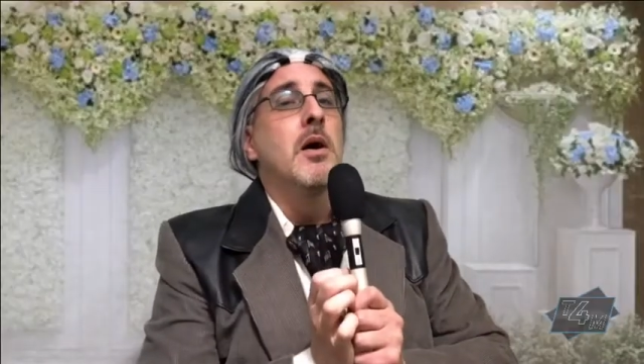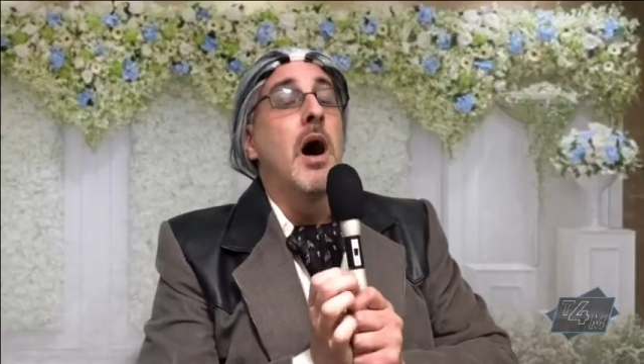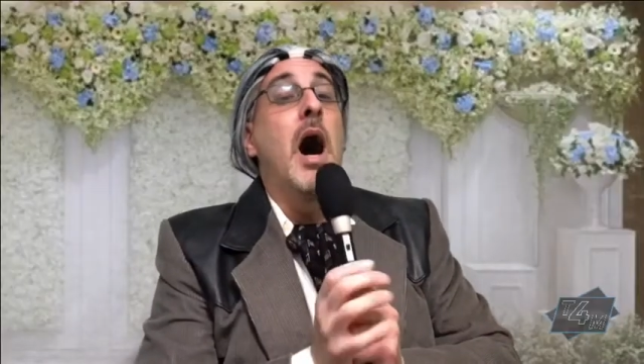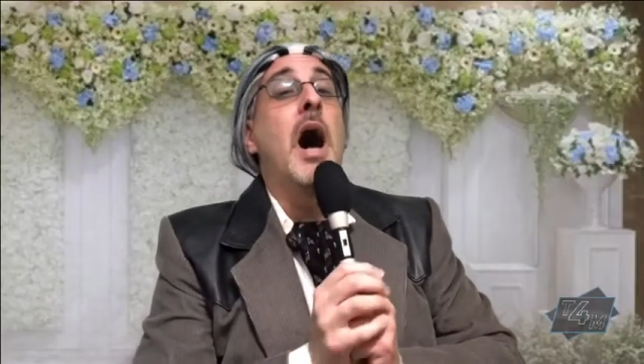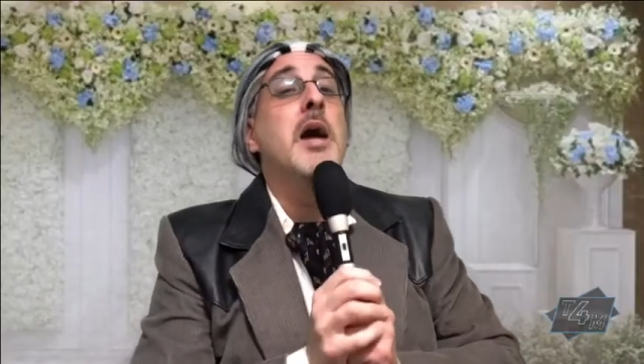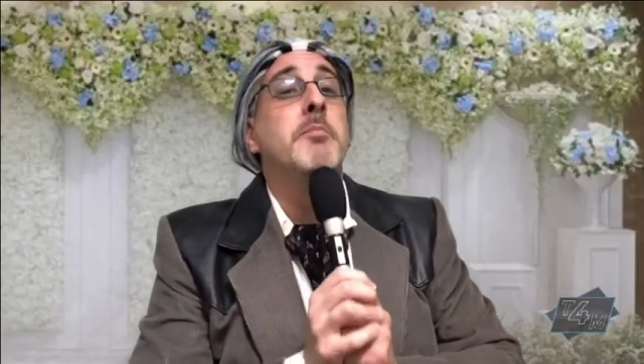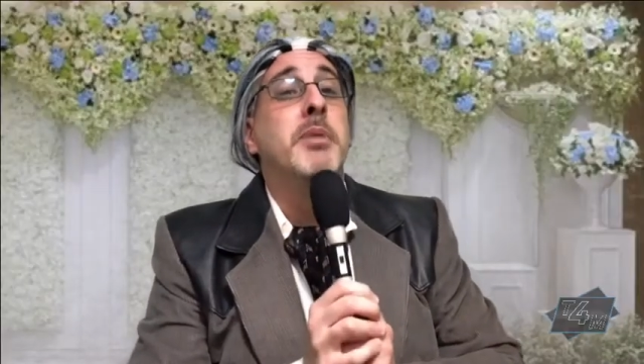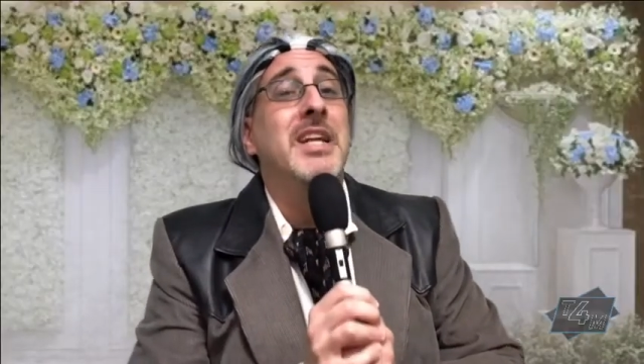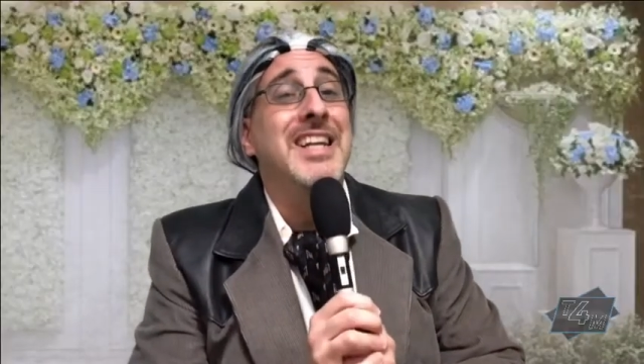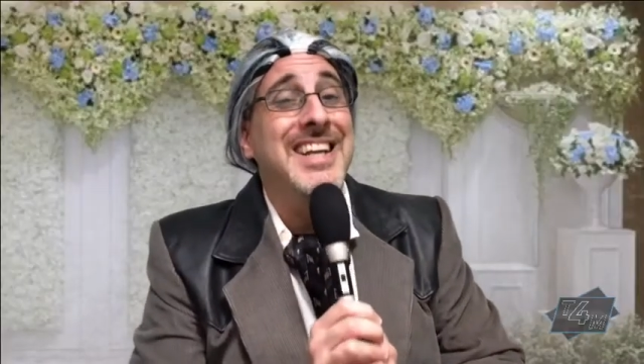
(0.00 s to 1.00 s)
I
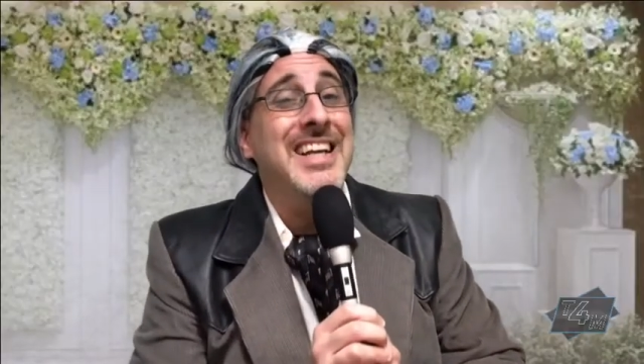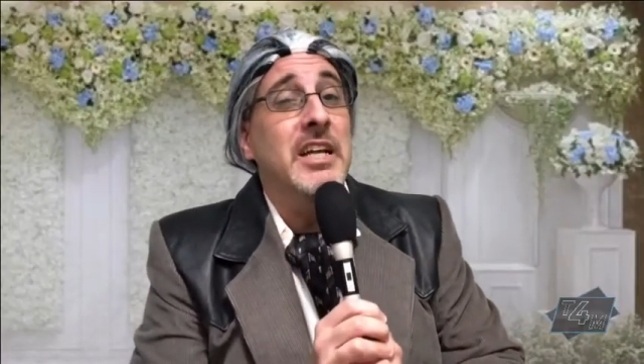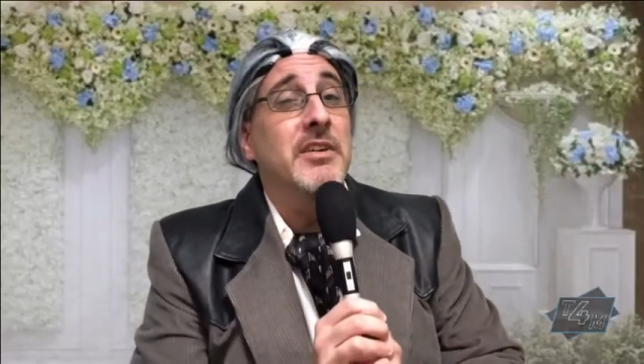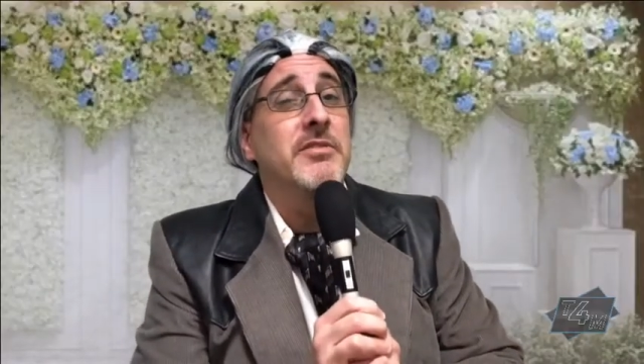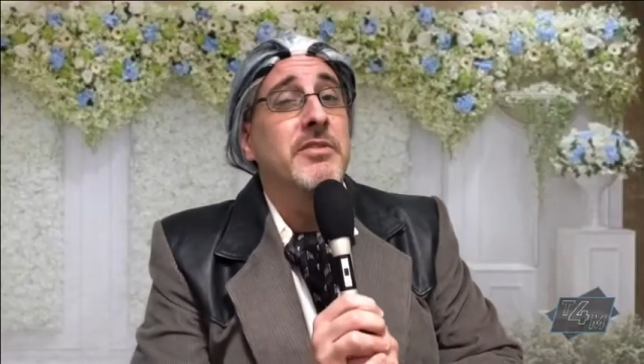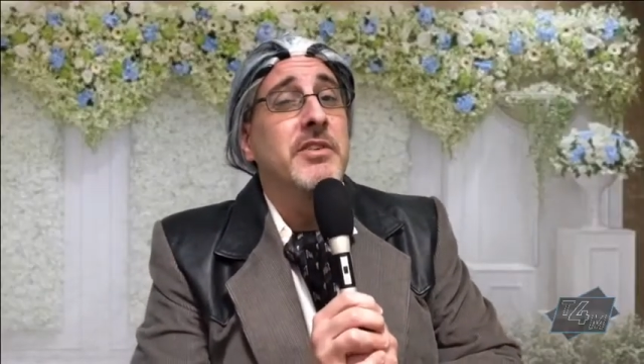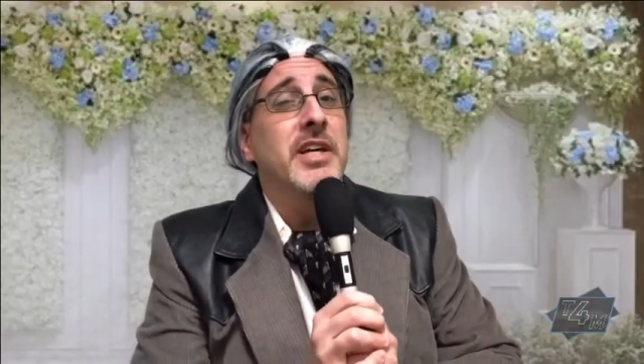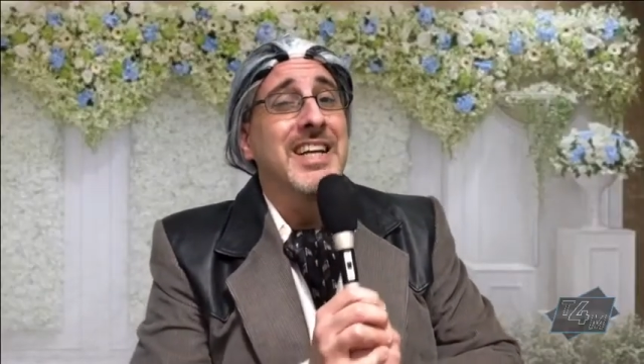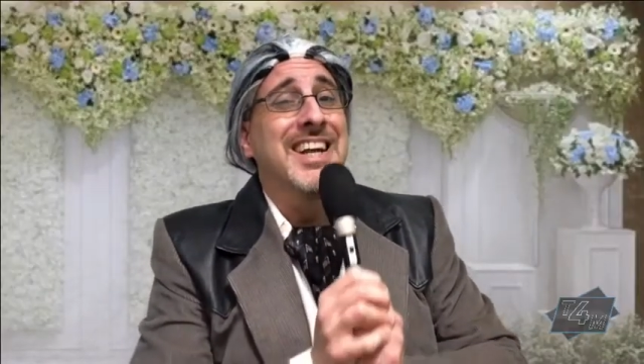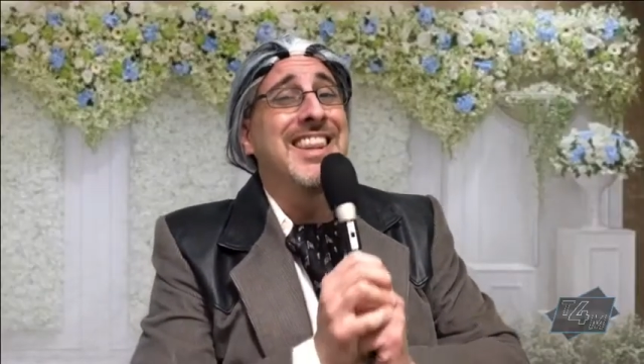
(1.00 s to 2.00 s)
believe
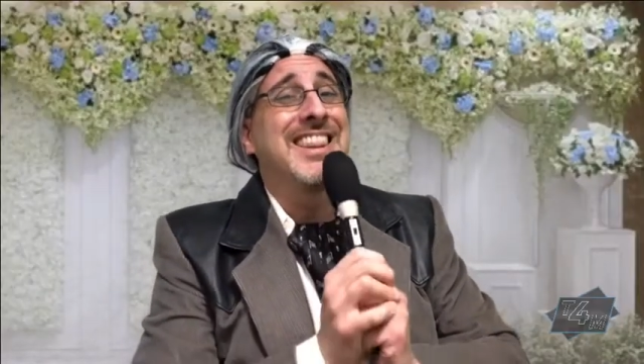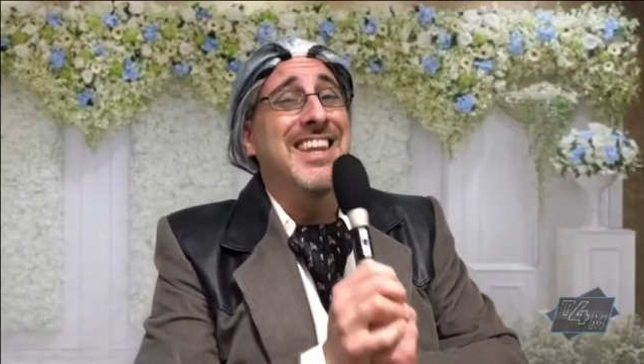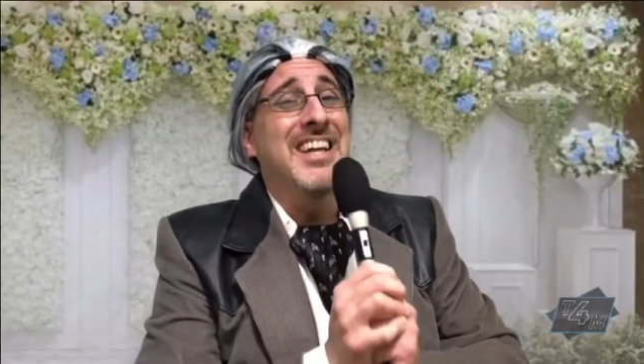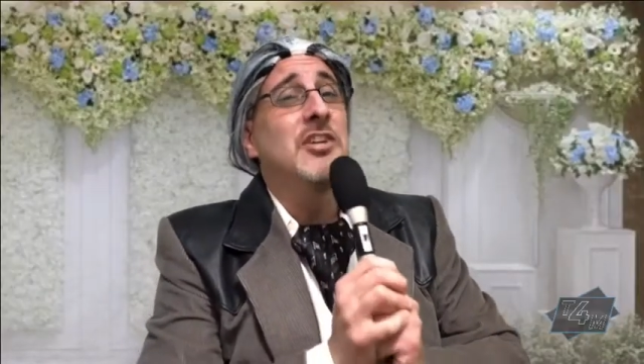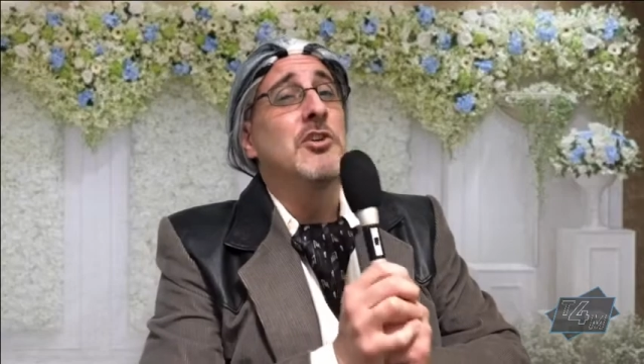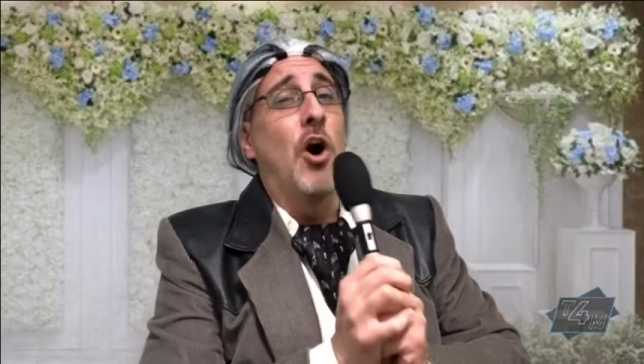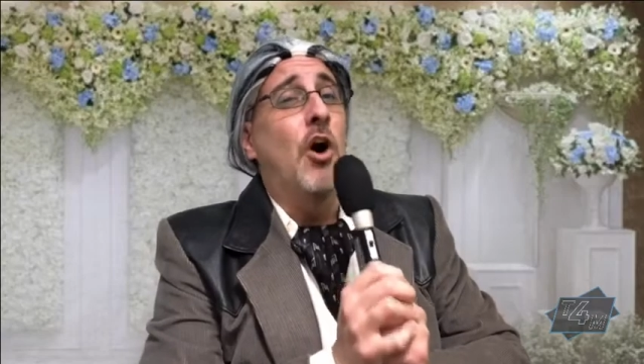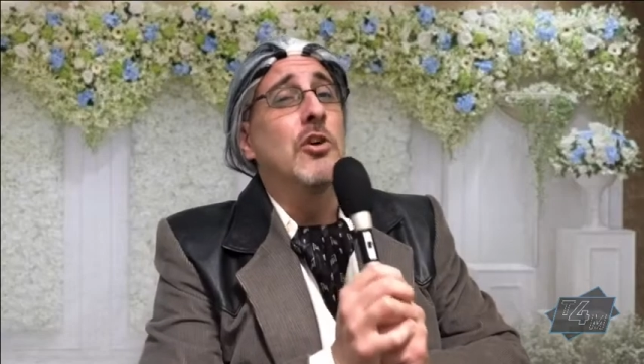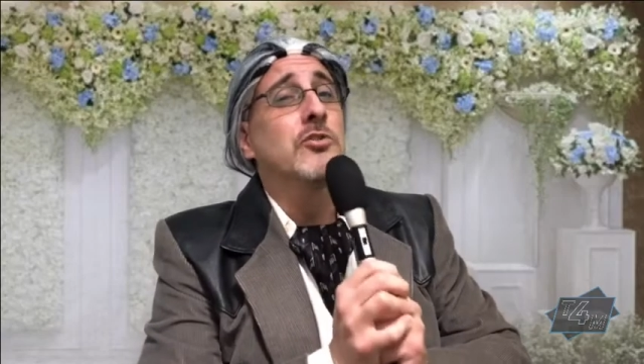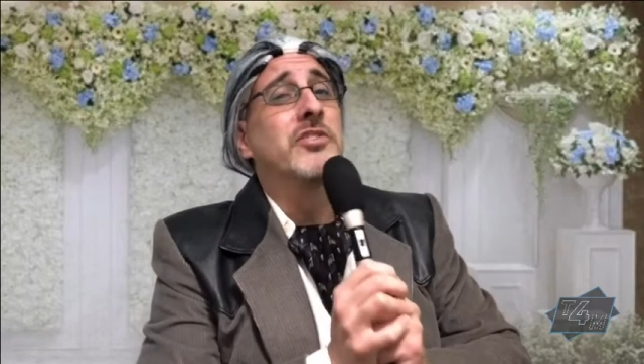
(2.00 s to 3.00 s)
in a thing
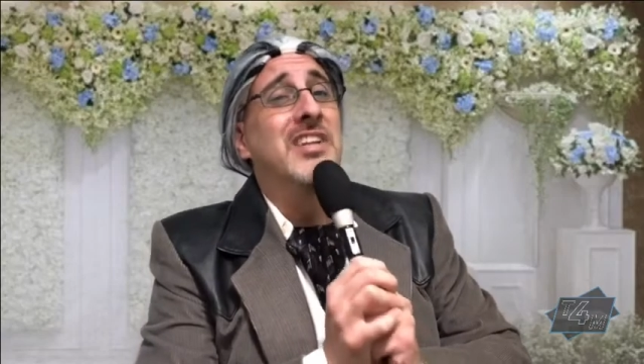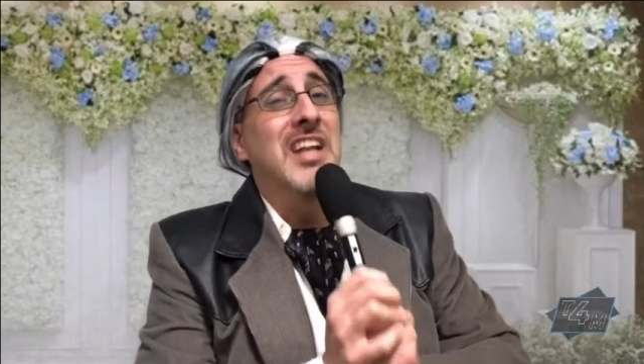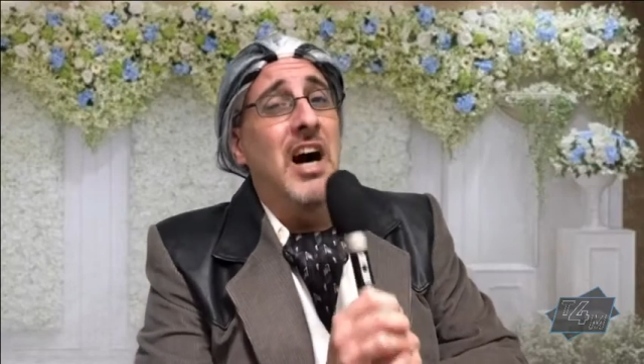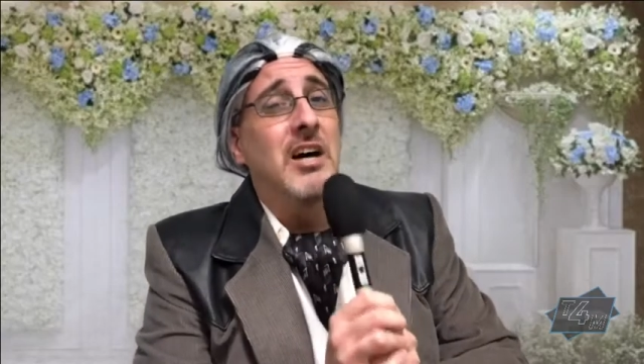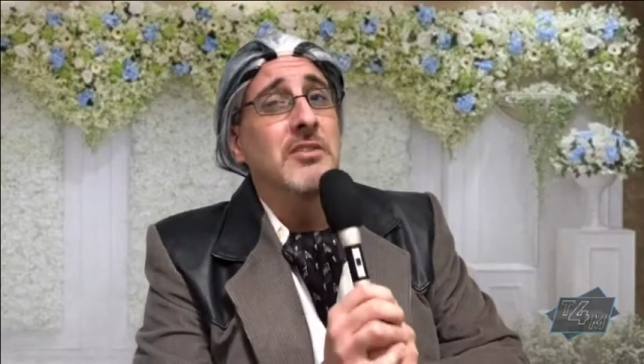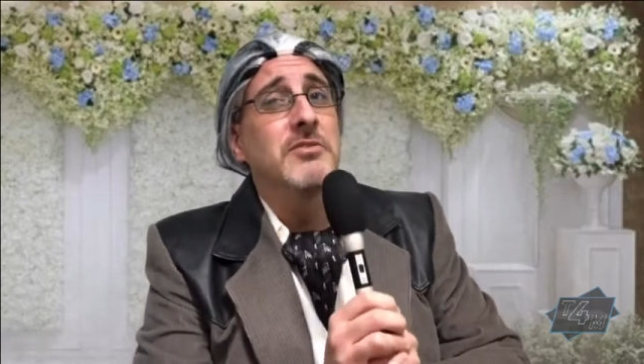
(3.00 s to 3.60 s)
called love.